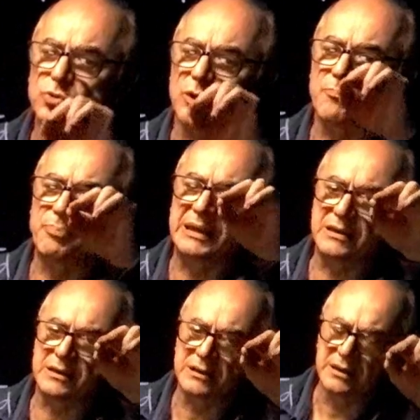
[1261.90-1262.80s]
a
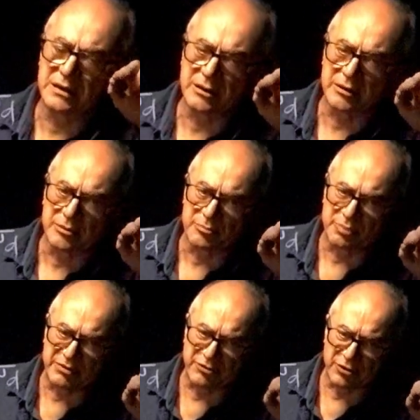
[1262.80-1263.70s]
peak
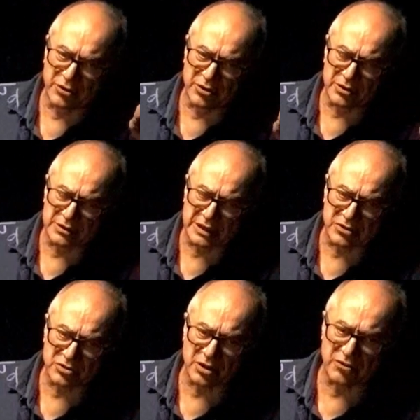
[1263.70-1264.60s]
before they
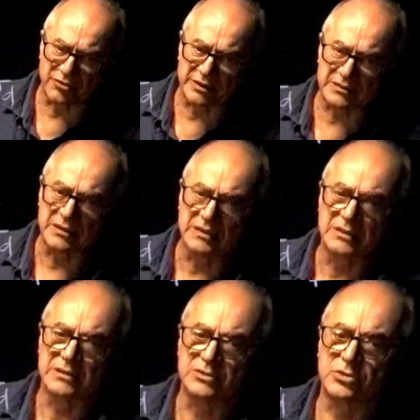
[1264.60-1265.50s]
soften
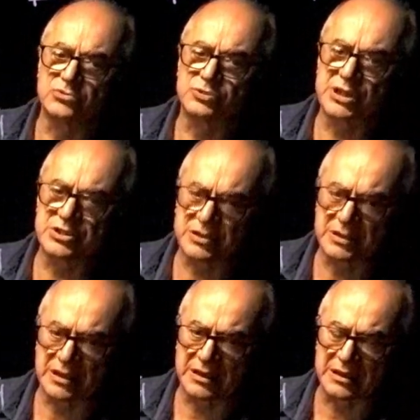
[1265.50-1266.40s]
to reach
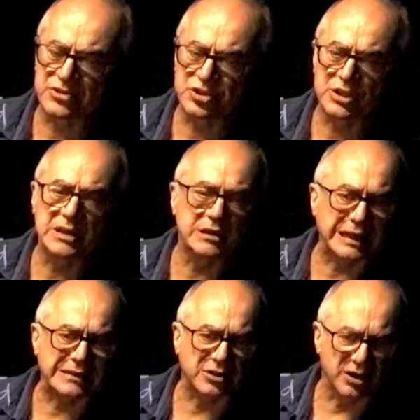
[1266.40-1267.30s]
the shear
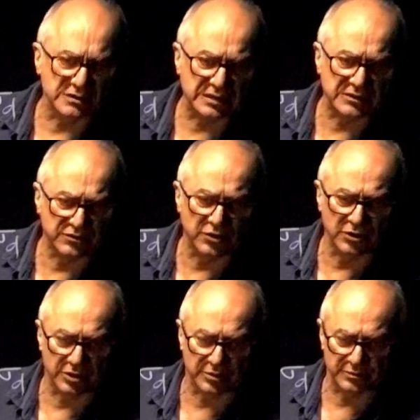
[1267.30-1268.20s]
at constant volume.